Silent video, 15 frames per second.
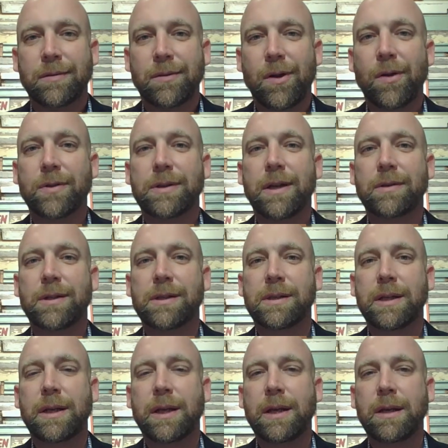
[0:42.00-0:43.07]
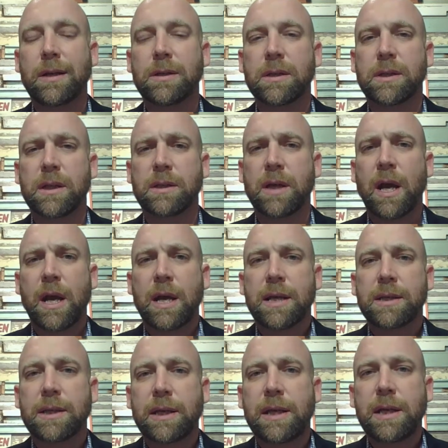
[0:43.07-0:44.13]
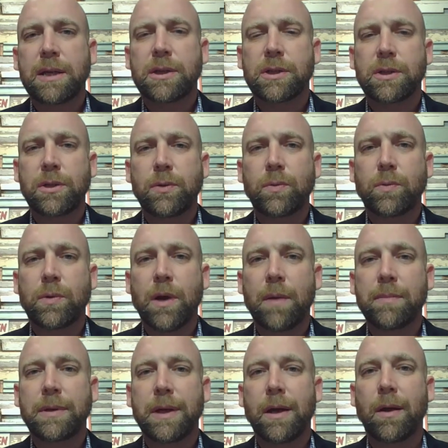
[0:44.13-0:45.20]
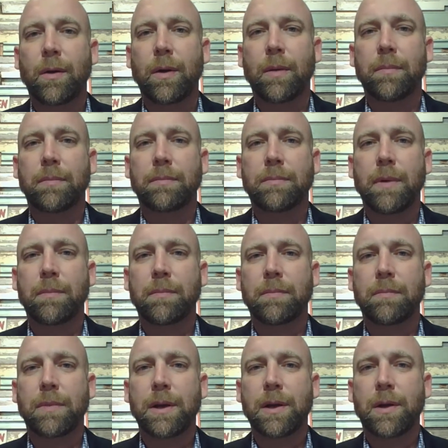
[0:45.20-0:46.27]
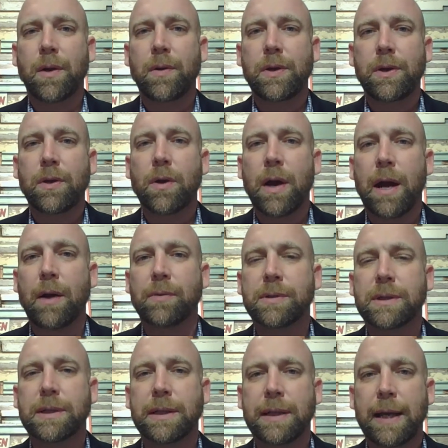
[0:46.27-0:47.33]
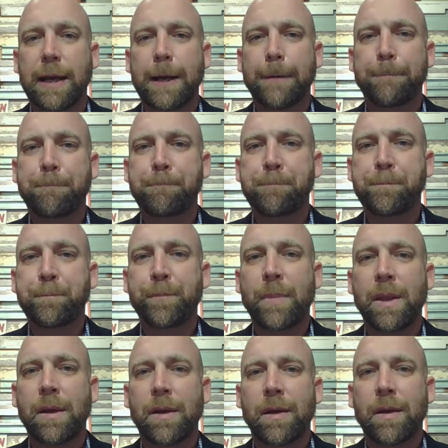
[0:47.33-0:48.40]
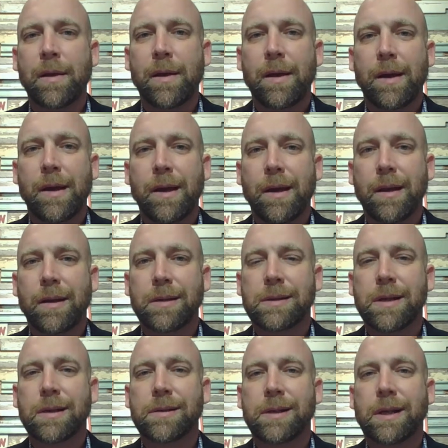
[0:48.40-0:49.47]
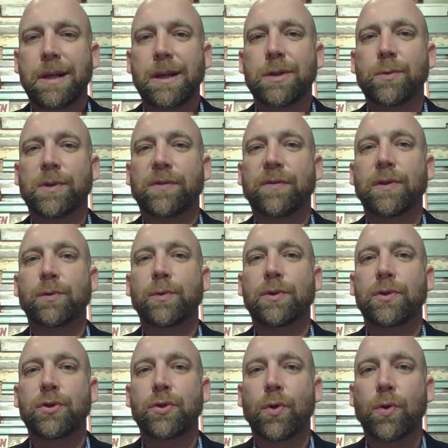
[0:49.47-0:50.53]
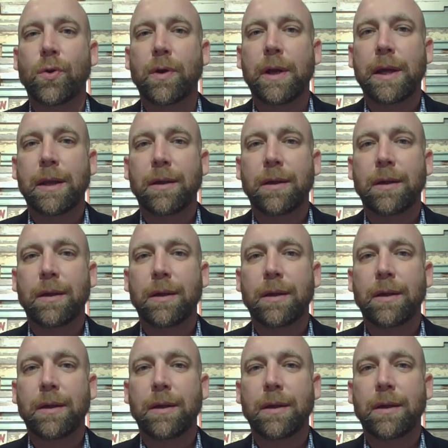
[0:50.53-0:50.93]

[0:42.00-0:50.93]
calls out to Zacchaeus and says, Zacchaeus, you come down. I'm going to go to your house today. And it says Zacchaeus was filled with joy